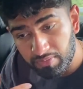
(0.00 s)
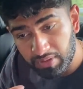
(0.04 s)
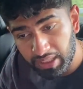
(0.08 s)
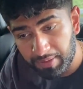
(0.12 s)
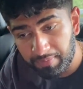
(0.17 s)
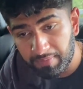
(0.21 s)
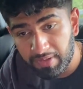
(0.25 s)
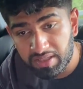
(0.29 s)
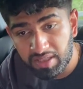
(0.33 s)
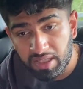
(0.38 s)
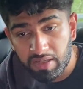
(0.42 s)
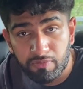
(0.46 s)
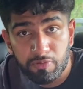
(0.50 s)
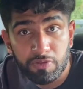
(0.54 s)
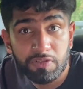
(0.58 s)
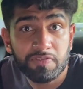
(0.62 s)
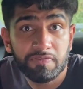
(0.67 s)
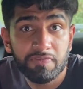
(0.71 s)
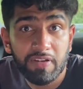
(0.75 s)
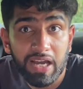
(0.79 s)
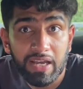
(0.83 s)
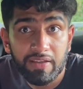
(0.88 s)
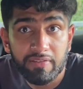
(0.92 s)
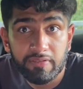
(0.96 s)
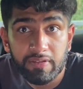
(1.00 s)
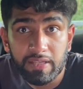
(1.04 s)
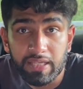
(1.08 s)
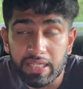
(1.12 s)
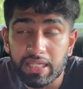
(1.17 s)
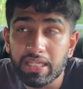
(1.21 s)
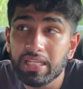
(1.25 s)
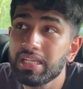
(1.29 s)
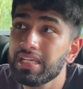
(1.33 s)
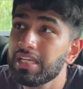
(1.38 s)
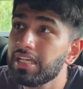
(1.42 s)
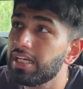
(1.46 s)
like myself who's 5'8",
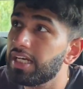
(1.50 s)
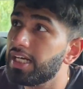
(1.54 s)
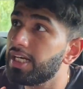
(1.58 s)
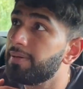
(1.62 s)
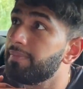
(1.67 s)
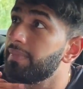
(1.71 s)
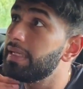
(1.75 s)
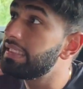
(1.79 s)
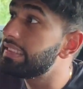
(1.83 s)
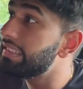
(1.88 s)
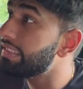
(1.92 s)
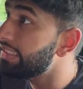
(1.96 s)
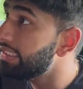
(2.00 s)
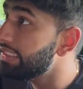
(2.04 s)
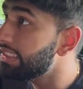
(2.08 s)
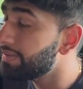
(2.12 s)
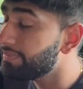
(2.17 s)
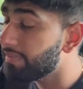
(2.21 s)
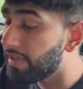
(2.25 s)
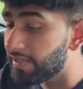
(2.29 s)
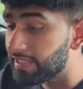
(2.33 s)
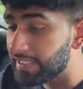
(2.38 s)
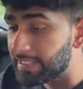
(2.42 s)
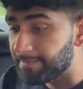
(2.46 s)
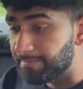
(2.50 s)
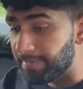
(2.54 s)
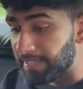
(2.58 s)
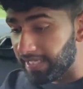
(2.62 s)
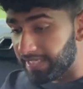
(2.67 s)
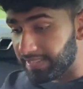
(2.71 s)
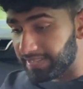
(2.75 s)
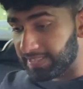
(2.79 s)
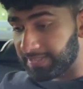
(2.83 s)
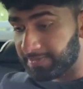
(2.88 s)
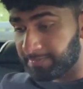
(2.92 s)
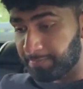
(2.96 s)
it's a decent amount of space.
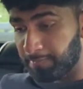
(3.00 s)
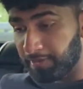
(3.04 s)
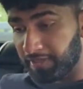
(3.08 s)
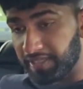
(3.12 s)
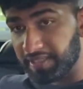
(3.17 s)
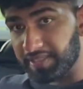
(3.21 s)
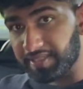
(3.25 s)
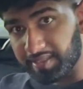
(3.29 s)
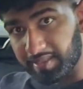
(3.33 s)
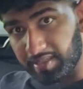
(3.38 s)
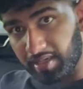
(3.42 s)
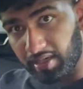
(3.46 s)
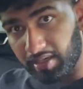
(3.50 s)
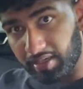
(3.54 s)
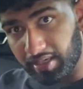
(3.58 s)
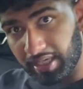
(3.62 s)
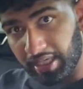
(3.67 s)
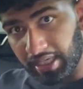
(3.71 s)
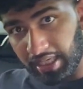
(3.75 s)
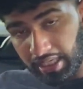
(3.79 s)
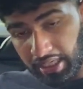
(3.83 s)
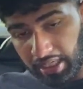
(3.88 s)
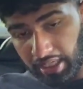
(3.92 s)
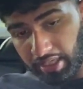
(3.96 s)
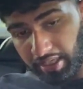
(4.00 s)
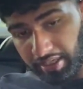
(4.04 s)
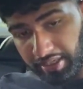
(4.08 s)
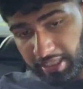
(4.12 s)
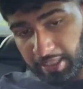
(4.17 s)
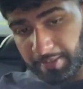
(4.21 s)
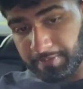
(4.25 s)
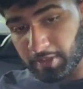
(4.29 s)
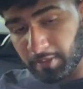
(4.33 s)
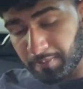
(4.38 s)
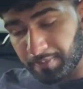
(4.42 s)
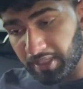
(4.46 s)
It's pretty snug.
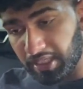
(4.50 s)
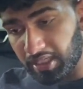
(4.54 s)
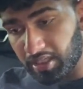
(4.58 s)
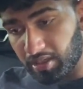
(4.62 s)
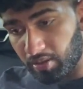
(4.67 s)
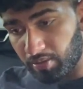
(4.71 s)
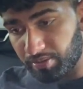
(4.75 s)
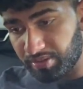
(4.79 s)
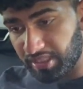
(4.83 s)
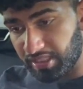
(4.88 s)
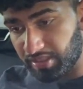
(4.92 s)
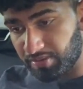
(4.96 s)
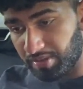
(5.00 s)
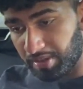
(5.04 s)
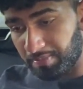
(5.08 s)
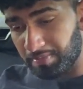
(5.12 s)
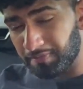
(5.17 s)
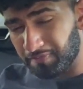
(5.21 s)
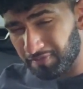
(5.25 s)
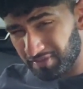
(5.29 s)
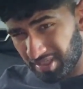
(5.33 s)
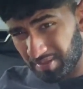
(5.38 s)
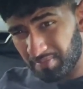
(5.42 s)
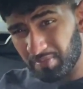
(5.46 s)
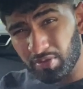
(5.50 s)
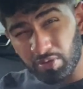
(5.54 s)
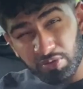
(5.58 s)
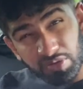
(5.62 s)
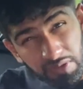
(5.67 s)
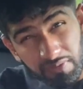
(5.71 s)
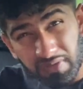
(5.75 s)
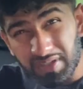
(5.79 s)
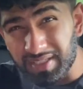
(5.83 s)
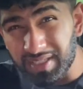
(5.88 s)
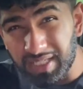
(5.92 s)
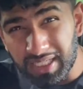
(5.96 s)
Keeps you pretty cozy as well, but for someone who's over
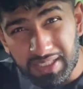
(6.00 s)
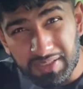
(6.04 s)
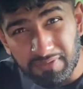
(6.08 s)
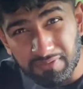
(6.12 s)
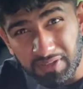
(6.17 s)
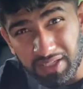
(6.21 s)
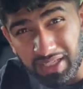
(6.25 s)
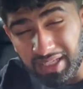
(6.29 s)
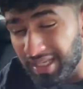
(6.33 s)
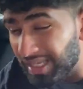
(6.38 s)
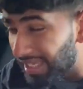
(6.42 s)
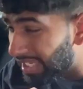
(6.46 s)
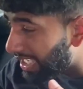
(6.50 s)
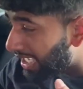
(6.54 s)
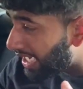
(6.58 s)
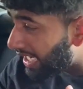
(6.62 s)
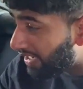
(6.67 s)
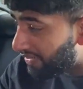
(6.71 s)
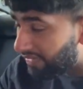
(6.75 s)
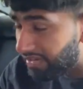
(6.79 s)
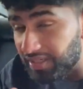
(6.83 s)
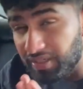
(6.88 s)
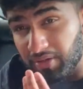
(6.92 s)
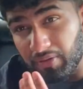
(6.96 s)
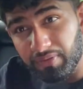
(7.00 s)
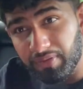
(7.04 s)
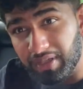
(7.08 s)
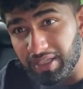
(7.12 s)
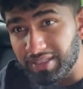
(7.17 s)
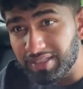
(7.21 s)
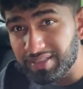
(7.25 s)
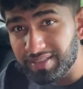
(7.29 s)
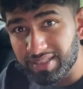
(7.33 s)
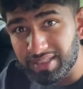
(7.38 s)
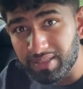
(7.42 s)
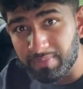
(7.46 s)
6 feet, I really don't think
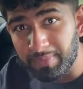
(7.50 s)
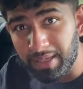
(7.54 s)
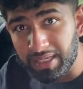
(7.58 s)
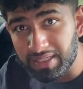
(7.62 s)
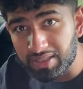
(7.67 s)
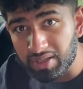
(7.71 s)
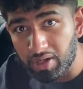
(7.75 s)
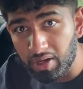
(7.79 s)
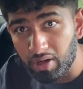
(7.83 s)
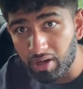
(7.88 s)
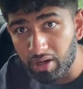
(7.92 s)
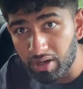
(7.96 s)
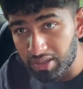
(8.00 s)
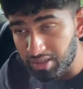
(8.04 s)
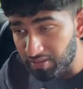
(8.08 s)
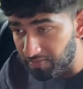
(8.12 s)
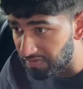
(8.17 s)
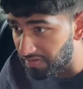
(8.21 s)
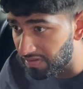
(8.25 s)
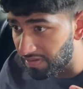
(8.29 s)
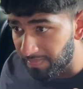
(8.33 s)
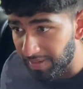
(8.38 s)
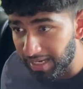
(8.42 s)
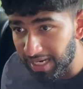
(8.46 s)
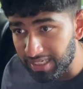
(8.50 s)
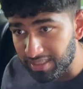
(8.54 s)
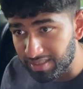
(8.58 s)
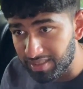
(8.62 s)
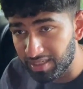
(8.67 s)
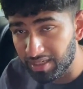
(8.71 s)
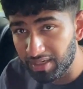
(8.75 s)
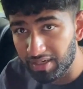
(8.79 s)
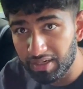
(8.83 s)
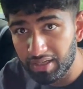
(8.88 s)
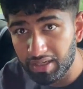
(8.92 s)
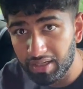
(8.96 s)
this is the best car in terms of the back seat
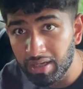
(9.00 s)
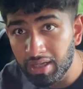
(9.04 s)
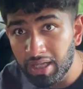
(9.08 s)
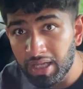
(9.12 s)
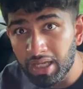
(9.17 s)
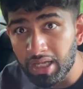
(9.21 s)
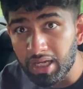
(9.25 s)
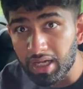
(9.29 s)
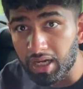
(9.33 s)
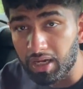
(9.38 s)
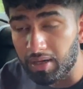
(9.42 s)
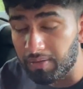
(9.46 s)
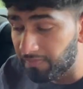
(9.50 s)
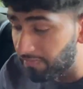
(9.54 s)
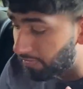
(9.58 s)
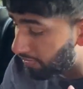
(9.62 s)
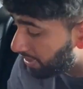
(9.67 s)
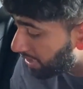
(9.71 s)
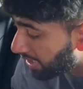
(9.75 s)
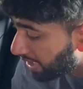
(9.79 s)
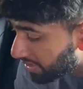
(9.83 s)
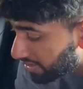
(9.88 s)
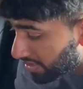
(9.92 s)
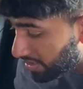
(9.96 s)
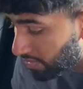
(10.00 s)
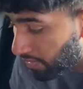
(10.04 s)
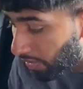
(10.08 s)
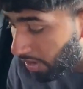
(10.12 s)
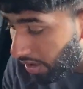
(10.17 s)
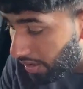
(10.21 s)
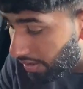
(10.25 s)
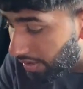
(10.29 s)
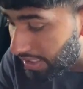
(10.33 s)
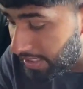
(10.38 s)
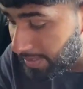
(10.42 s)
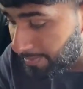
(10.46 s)
area. For kids as well,
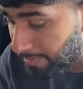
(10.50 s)
it's